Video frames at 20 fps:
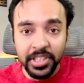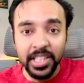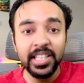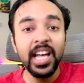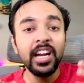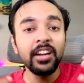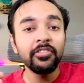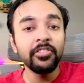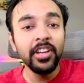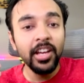
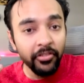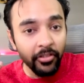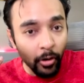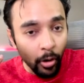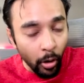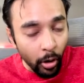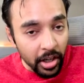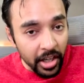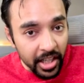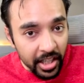that we have
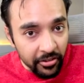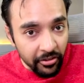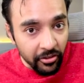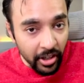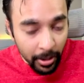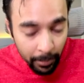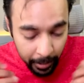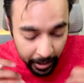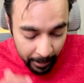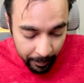already
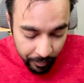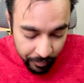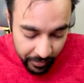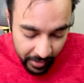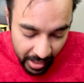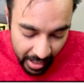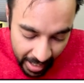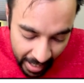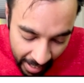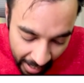flipped
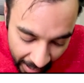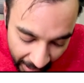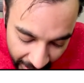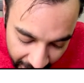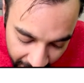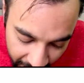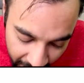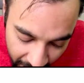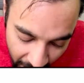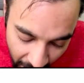and
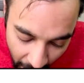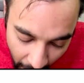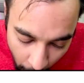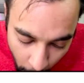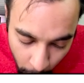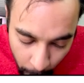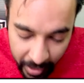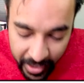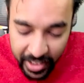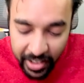
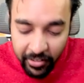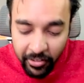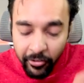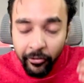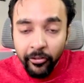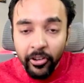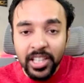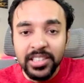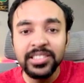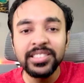how many
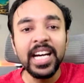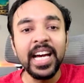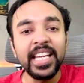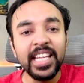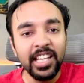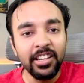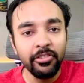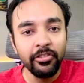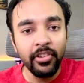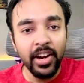ones I
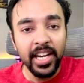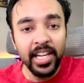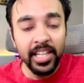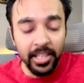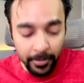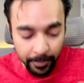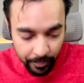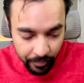can find.